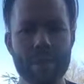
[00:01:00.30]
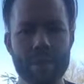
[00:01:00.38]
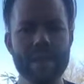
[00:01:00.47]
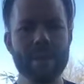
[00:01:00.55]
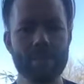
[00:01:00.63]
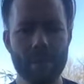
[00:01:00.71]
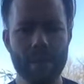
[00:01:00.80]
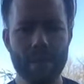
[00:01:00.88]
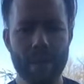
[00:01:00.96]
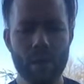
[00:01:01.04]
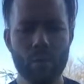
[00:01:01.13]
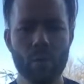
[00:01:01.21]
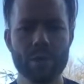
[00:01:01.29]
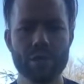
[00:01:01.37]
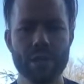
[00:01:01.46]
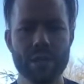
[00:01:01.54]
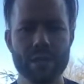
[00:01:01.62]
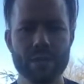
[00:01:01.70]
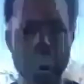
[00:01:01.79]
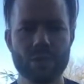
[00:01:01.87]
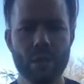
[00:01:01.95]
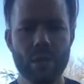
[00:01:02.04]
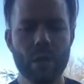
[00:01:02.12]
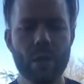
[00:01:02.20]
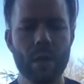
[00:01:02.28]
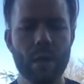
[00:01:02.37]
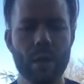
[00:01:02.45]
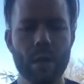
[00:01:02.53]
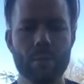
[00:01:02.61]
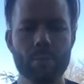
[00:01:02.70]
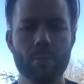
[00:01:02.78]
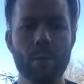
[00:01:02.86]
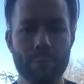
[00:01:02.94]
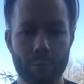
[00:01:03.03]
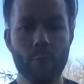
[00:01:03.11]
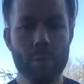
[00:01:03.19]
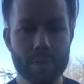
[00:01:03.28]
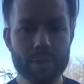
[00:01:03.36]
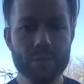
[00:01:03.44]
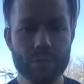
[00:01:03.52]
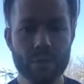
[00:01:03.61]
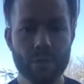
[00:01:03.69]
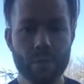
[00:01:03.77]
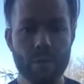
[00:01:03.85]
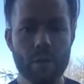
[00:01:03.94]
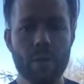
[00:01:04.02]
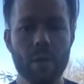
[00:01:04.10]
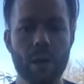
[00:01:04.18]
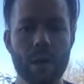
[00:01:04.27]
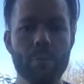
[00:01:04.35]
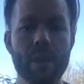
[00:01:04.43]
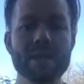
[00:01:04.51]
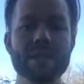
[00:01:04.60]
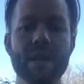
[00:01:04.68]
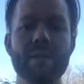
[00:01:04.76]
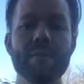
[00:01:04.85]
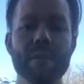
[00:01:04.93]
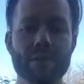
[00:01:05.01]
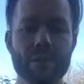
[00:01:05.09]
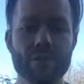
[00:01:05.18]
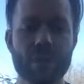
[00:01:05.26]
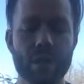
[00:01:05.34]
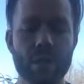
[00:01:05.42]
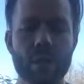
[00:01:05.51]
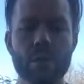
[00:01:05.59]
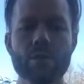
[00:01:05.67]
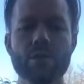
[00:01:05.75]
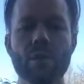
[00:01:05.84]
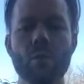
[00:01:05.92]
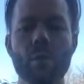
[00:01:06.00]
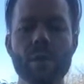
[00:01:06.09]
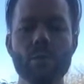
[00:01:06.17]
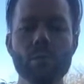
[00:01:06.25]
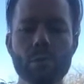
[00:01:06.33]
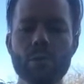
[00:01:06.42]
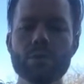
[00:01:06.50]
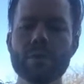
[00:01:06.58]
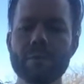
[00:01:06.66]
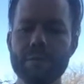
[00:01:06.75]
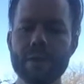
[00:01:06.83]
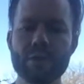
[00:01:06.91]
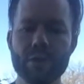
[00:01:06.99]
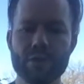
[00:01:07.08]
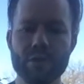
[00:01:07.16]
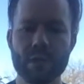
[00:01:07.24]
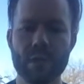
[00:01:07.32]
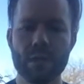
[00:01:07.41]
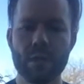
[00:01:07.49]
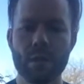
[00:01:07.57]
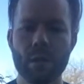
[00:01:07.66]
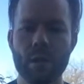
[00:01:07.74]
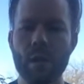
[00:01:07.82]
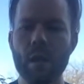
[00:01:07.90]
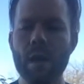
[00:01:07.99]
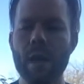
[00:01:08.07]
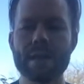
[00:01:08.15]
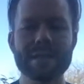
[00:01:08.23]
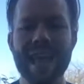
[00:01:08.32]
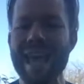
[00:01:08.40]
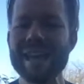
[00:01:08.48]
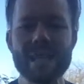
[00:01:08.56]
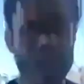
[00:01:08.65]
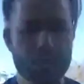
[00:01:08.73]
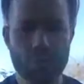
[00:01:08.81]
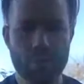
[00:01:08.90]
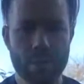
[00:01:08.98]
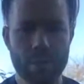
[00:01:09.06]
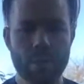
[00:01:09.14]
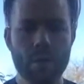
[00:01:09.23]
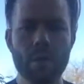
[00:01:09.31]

theme in there, which is performance based on efficiency. So when you lose efficiency as any human,